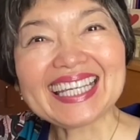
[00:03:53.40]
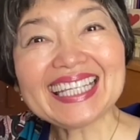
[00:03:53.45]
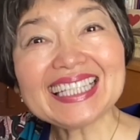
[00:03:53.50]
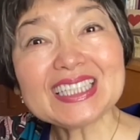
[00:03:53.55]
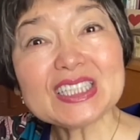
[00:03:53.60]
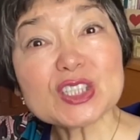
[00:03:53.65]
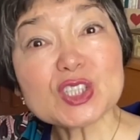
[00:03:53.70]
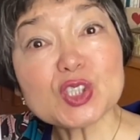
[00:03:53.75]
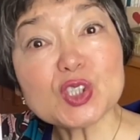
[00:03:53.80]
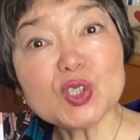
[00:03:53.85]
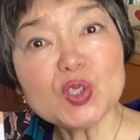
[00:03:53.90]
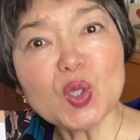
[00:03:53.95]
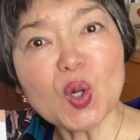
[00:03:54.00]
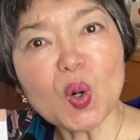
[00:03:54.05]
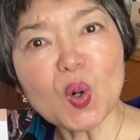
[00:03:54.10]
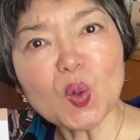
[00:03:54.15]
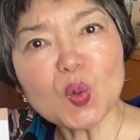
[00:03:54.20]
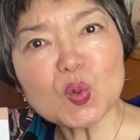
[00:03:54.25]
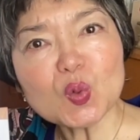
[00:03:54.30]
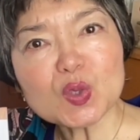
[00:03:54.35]
It
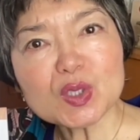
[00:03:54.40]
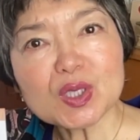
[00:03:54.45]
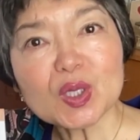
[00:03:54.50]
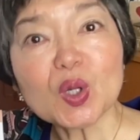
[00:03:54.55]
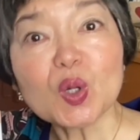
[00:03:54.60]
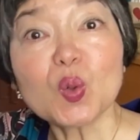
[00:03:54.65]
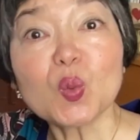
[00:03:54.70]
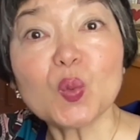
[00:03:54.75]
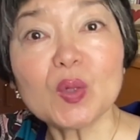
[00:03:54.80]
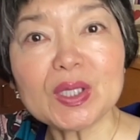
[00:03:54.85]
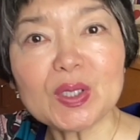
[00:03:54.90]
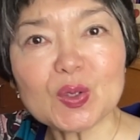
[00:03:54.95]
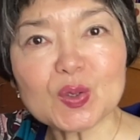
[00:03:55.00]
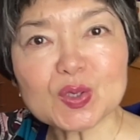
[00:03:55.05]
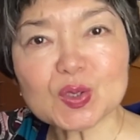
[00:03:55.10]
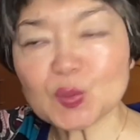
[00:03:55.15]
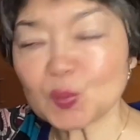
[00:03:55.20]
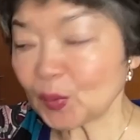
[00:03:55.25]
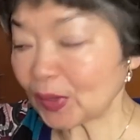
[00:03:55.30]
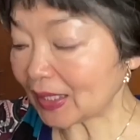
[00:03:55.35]
snows. We
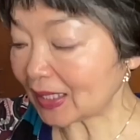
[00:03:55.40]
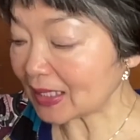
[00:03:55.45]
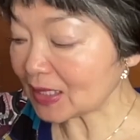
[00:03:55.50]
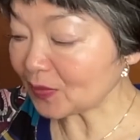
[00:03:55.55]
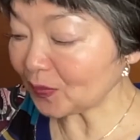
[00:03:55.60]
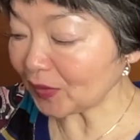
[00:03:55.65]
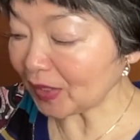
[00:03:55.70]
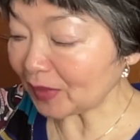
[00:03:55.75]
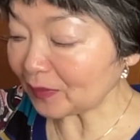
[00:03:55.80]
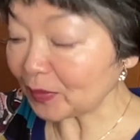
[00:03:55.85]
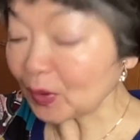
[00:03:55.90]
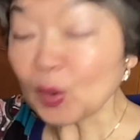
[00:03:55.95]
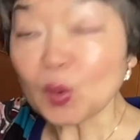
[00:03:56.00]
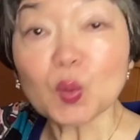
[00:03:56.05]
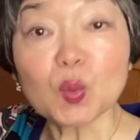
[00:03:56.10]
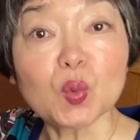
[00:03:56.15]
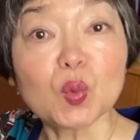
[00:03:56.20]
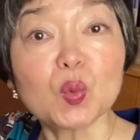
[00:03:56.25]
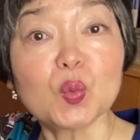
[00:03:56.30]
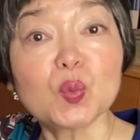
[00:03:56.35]
use with this verb,
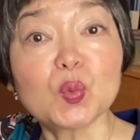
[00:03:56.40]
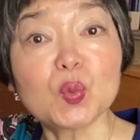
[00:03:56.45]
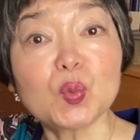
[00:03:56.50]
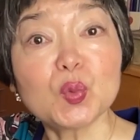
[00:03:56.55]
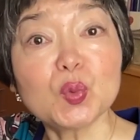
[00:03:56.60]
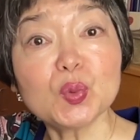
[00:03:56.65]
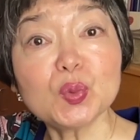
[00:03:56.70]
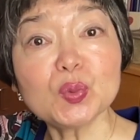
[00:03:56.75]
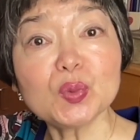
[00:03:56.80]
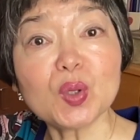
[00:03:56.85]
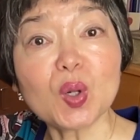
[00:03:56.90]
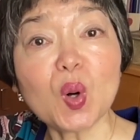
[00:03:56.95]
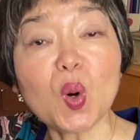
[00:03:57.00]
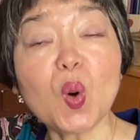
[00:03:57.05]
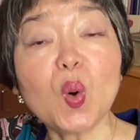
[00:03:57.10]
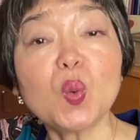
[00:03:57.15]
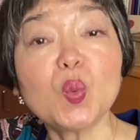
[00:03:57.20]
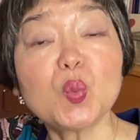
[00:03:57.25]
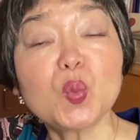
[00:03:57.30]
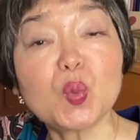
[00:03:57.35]
furu
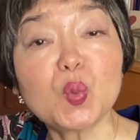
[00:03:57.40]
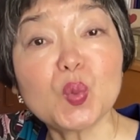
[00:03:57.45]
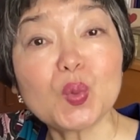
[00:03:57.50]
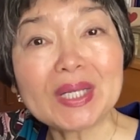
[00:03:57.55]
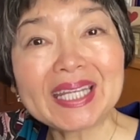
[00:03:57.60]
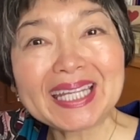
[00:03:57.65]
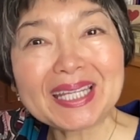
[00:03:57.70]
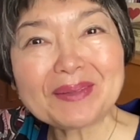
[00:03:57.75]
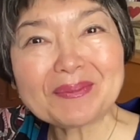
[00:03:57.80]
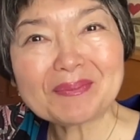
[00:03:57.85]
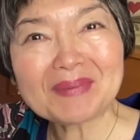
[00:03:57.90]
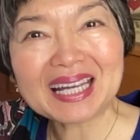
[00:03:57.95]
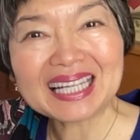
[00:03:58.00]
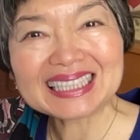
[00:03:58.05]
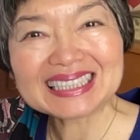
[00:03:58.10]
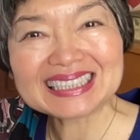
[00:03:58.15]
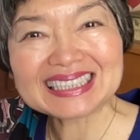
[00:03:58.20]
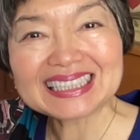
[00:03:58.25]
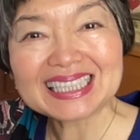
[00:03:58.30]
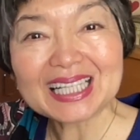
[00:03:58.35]
or
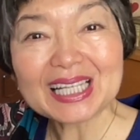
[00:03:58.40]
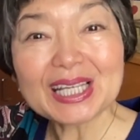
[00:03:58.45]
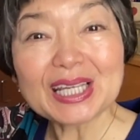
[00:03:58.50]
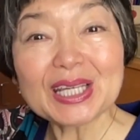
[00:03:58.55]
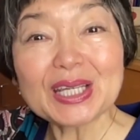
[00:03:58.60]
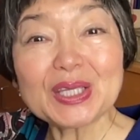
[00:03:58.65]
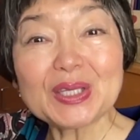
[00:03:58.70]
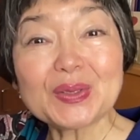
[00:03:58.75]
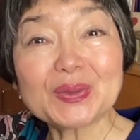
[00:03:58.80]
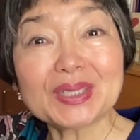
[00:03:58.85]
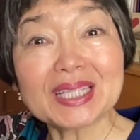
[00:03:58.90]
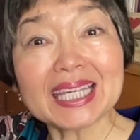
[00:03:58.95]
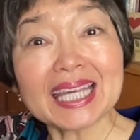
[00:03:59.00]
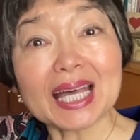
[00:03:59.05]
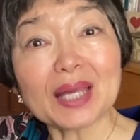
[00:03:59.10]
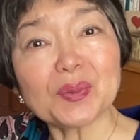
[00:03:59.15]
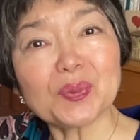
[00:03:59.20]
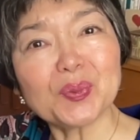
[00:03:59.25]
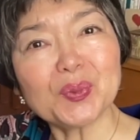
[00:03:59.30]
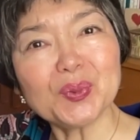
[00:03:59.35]
furimasu. Yuki
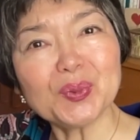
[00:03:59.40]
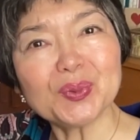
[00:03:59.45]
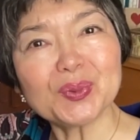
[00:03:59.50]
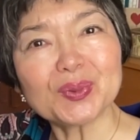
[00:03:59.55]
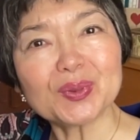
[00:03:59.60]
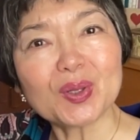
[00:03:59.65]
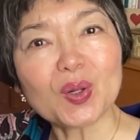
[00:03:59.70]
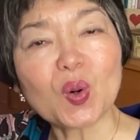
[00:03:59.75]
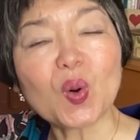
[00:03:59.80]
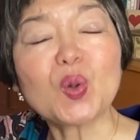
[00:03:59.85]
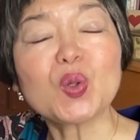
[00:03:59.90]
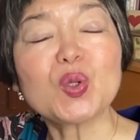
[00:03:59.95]
ga furu or